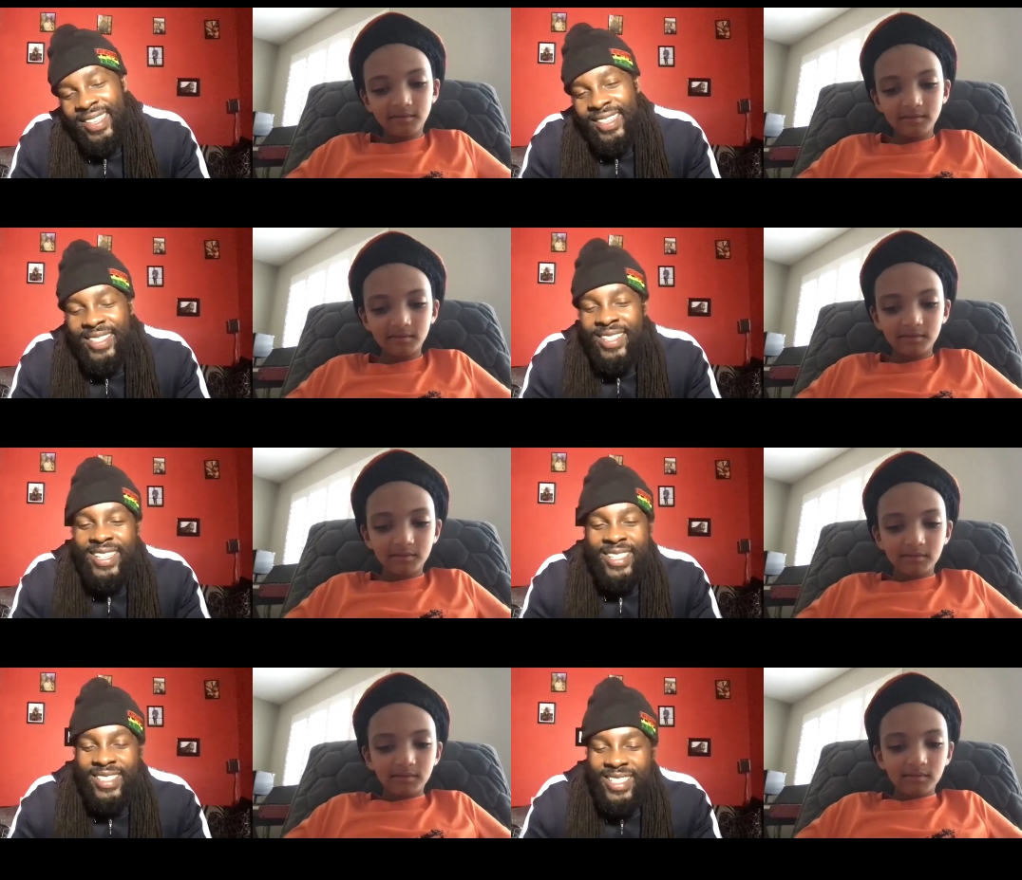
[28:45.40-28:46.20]
Speaker 1: So they
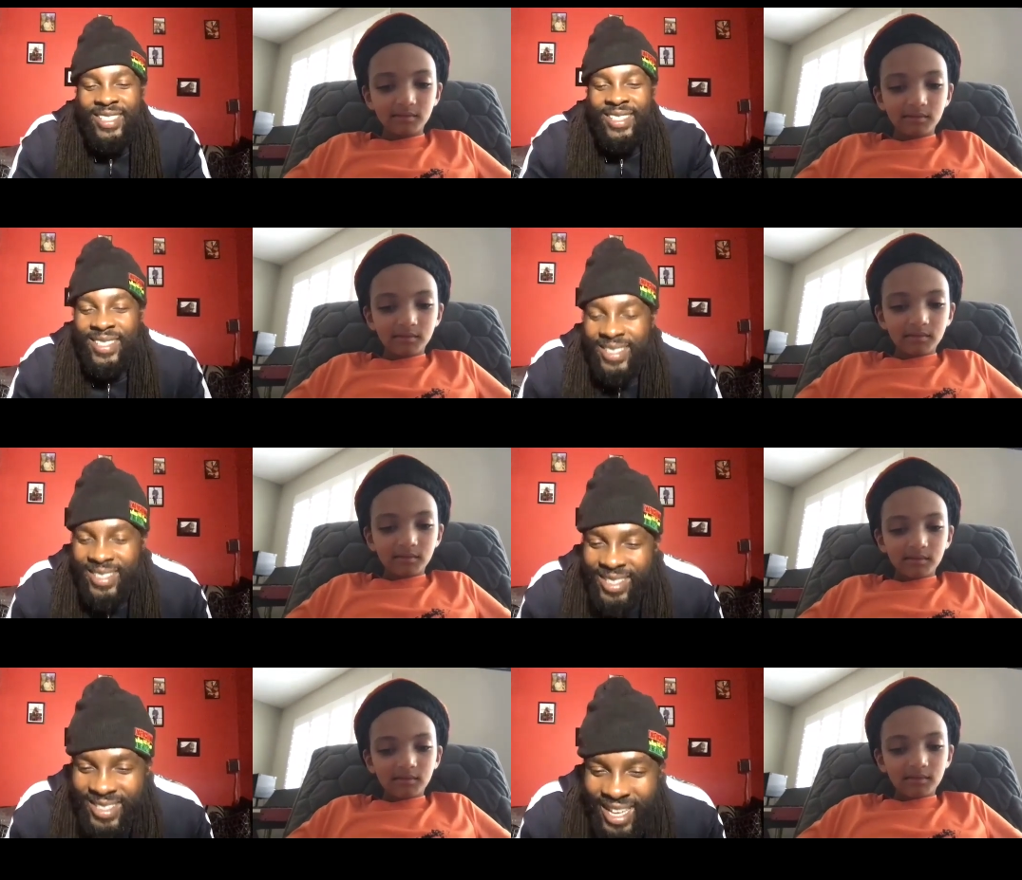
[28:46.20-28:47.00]
just need to go
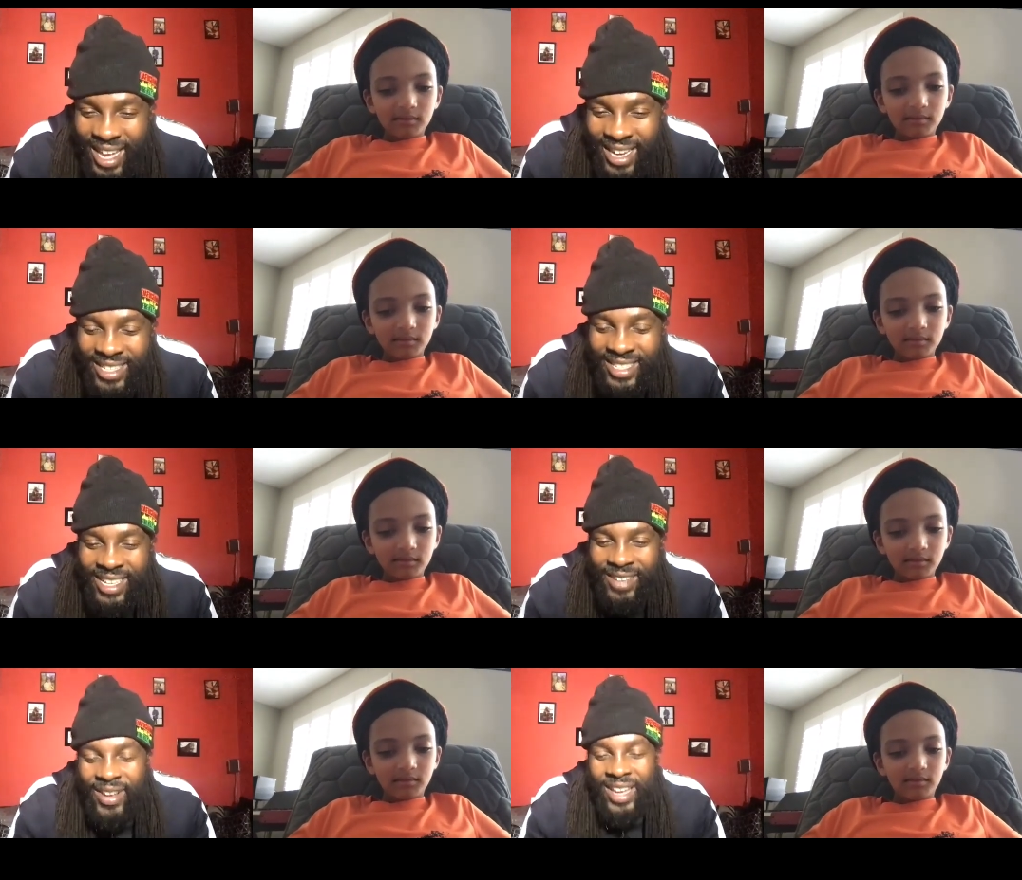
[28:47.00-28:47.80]
search Kailash and
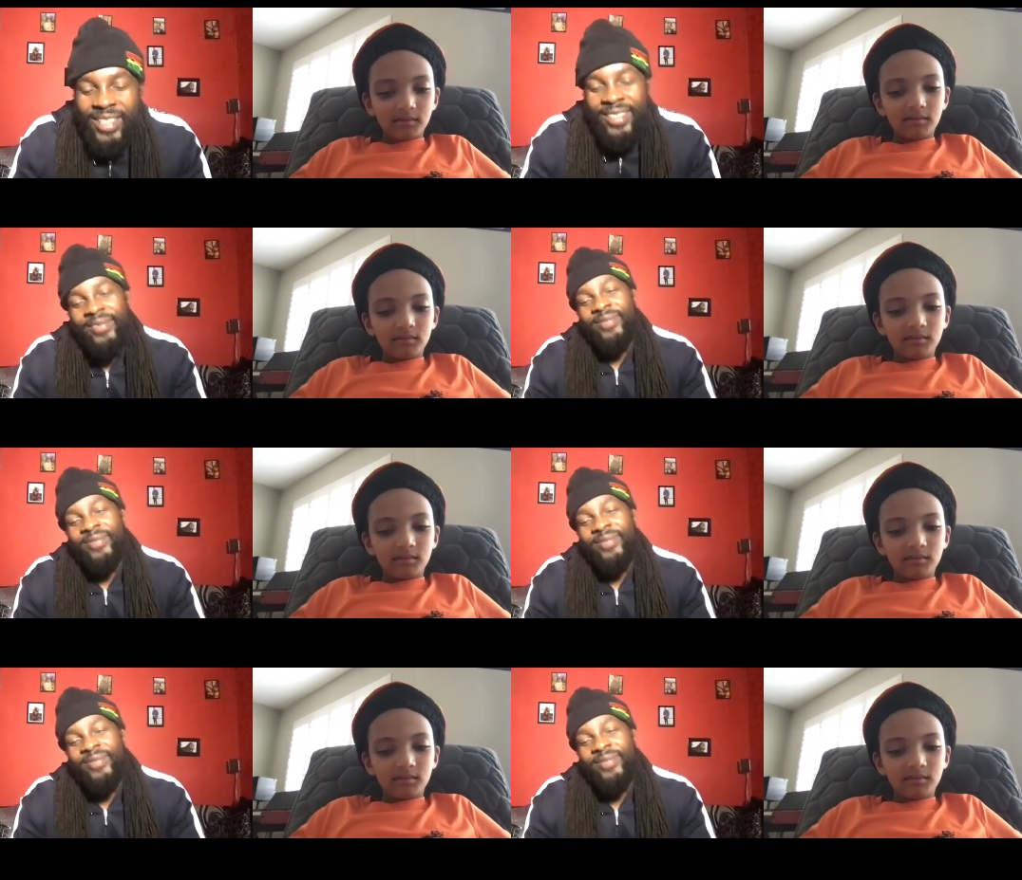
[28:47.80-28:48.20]
they'll find him.